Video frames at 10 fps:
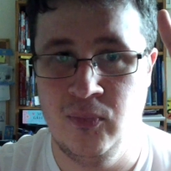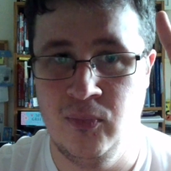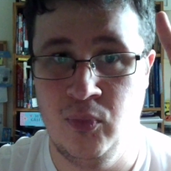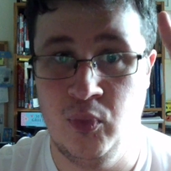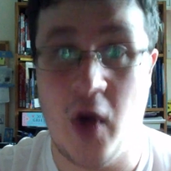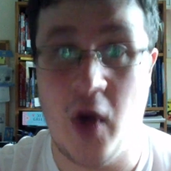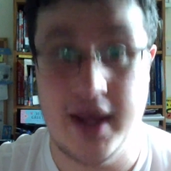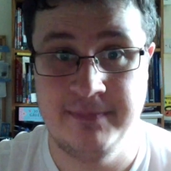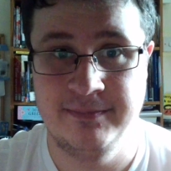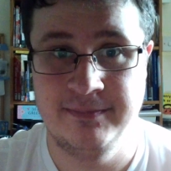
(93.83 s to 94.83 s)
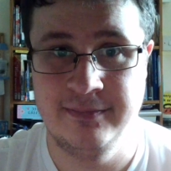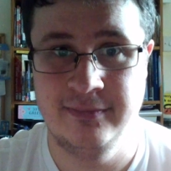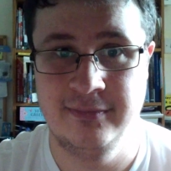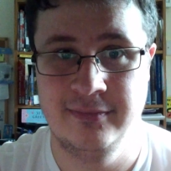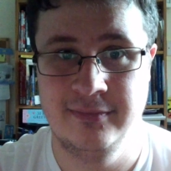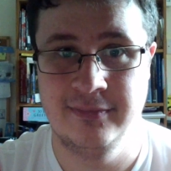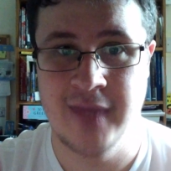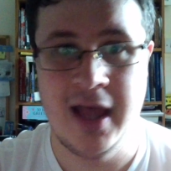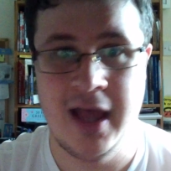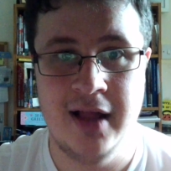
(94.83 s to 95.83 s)
why?
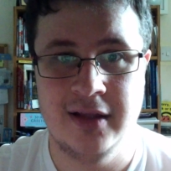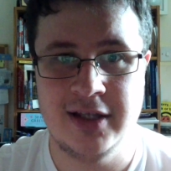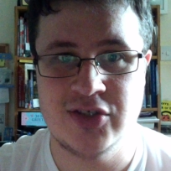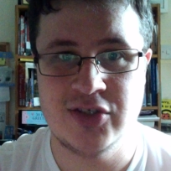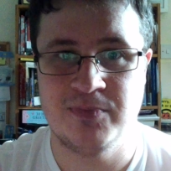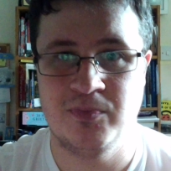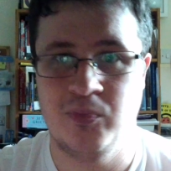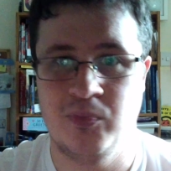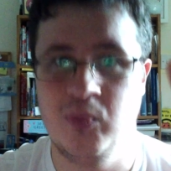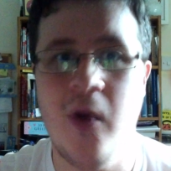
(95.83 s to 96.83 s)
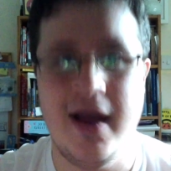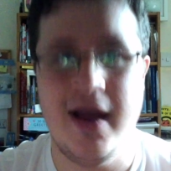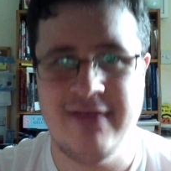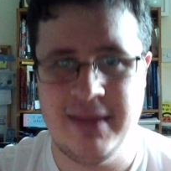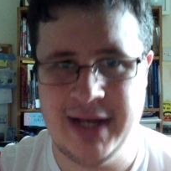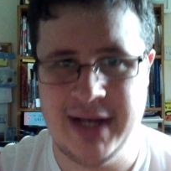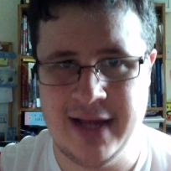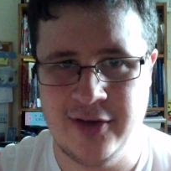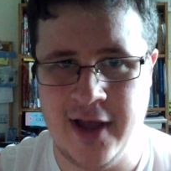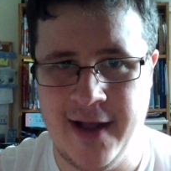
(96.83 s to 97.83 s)
Why have they been allowed to
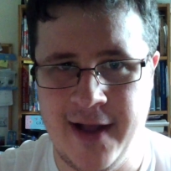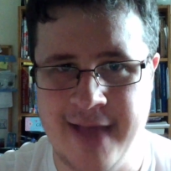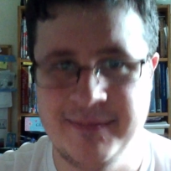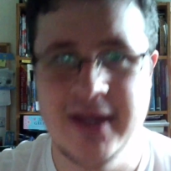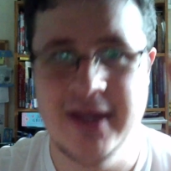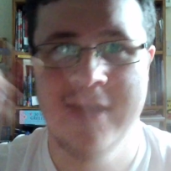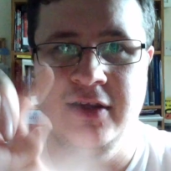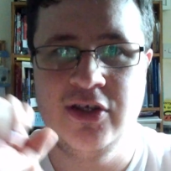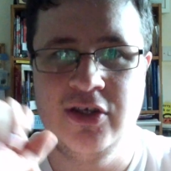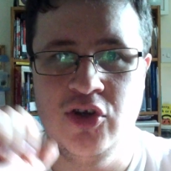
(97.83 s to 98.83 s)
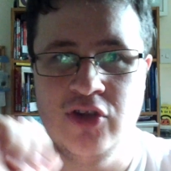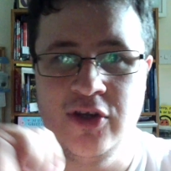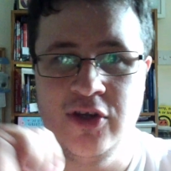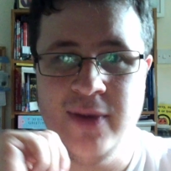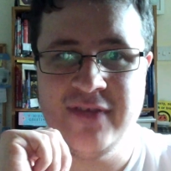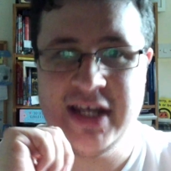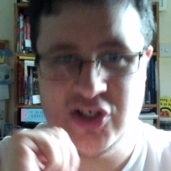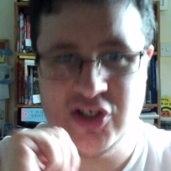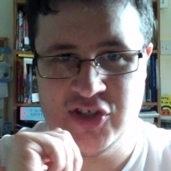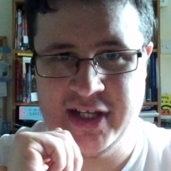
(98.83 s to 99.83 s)
go ahead? The UEFA
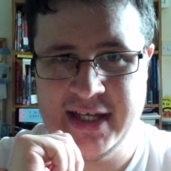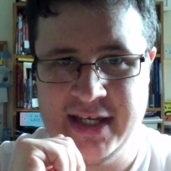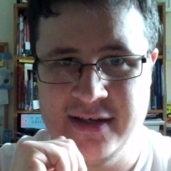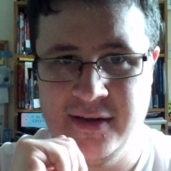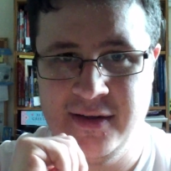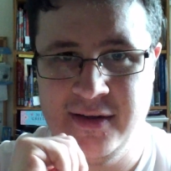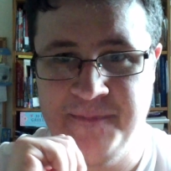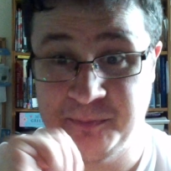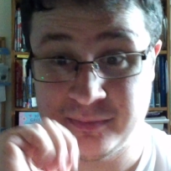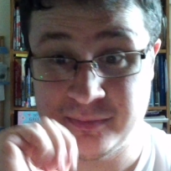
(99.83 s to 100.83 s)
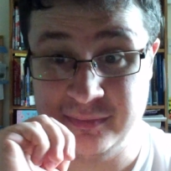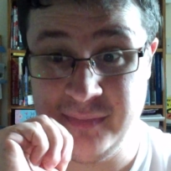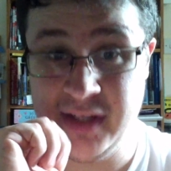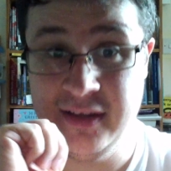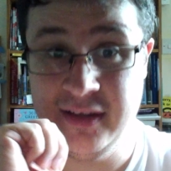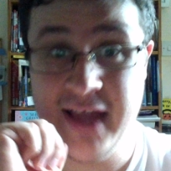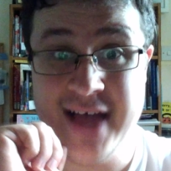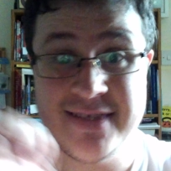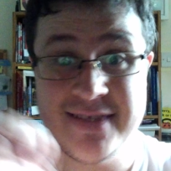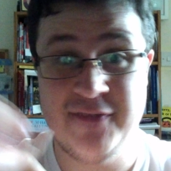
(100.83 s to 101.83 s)
Nations League, as
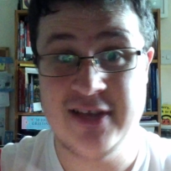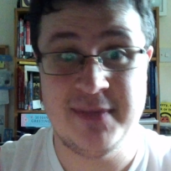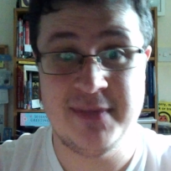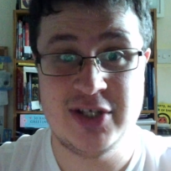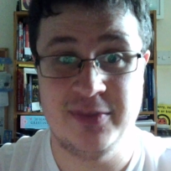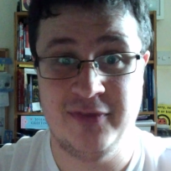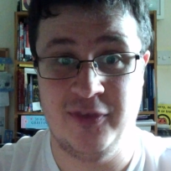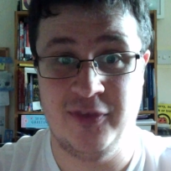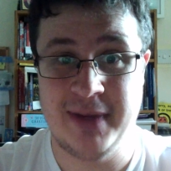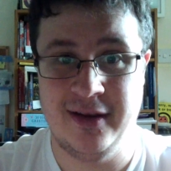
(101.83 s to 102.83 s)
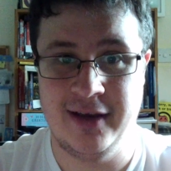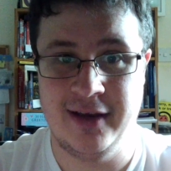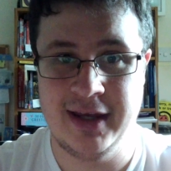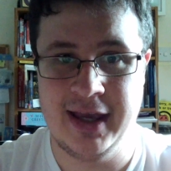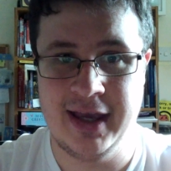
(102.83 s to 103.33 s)
I mentioned before about likening